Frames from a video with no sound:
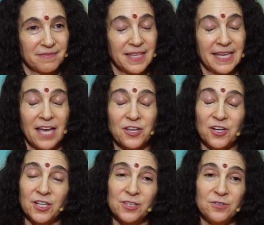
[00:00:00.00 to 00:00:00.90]
That, yeah, you're
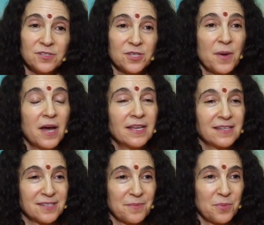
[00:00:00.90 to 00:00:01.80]
going to lose the body
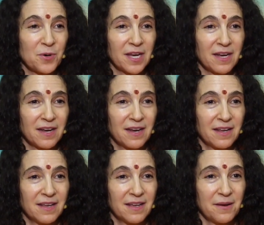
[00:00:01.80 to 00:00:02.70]
at some point,
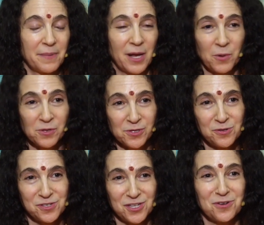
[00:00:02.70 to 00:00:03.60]
but I won't
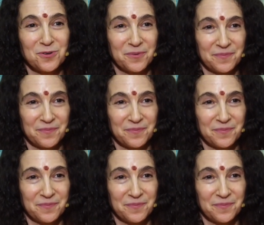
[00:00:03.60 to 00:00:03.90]
lose you.